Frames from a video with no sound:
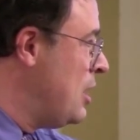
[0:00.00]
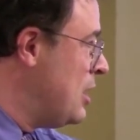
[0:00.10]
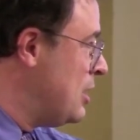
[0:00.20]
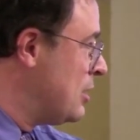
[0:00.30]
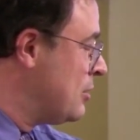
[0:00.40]

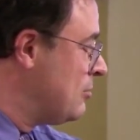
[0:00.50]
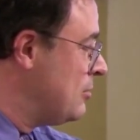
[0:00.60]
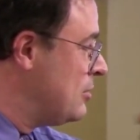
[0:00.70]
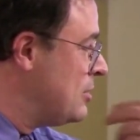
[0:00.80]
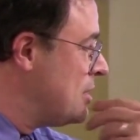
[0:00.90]
Uh,
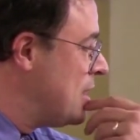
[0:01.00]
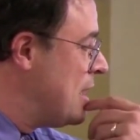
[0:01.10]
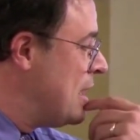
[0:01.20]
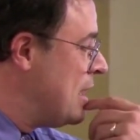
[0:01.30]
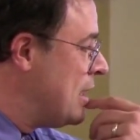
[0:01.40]

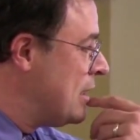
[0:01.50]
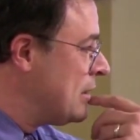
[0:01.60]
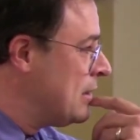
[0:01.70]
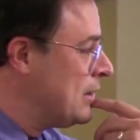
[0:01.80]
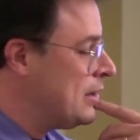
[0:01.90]

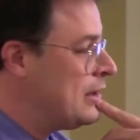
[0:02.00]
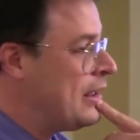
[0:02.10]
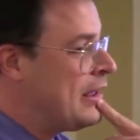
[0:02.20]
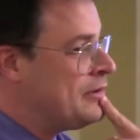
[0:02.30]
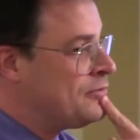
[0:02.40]
uh,
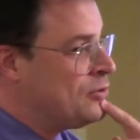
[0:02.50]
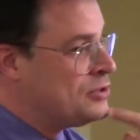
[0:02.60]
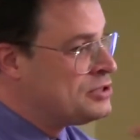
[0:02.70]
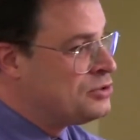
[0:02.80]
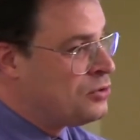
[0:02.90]
and of
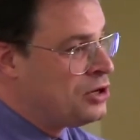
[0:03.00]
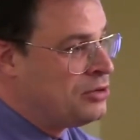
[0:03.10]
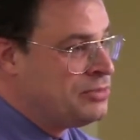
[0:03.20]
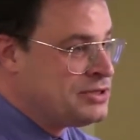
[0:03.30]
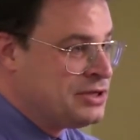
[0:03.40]
course,
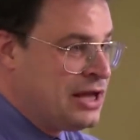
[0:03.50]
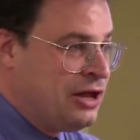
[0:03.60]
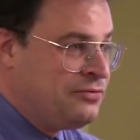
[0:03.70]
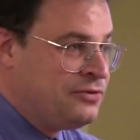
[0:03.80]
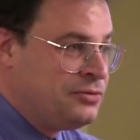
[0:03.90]
thorium is an
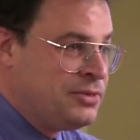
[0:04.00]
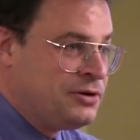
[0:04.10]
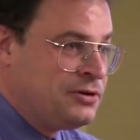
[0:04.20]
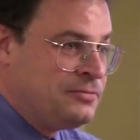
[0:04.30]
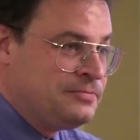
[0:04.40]
alpha
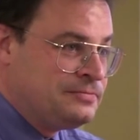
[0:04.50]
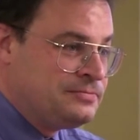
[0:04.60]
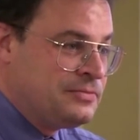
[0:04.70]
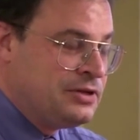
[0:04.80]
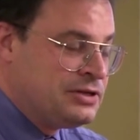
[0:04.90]
emitter.
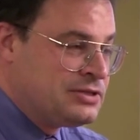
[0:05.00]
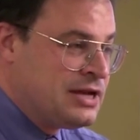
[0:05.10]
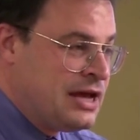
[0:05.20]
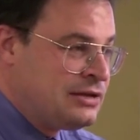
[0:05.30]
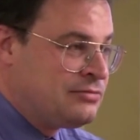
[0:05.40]
It
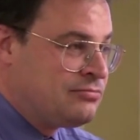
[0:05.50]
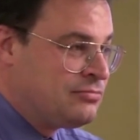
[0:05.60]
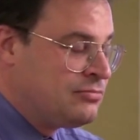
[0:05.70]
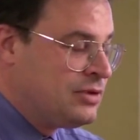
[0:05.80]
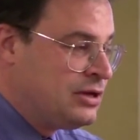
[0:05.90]
is not
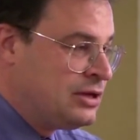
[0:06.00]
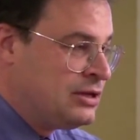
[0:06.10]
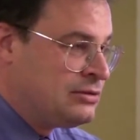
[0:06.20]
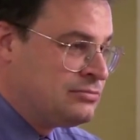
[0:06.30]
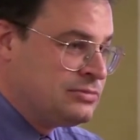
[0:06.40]

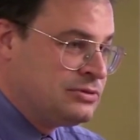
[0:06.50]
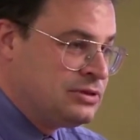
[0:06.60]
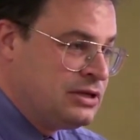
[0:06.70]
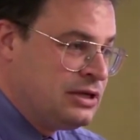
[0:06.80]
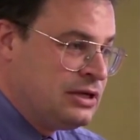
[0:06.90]
uh,
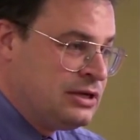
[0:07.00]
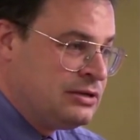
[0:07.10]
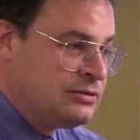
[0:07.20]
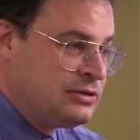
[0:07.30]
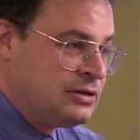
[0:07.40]
uh,
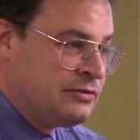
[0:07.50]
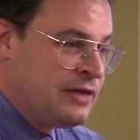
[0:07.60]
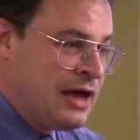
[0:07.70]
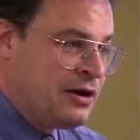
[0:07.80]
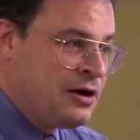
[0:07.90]

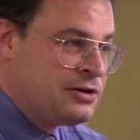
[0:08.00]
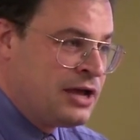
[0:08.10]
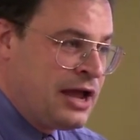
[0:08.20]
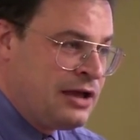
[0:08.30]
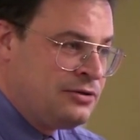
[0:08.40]
that
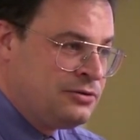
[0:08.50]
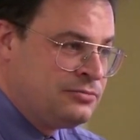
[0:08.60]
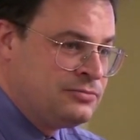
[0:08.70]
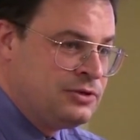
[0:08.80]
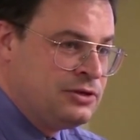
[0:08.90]
hard to
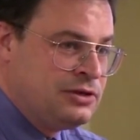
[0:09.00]
handle.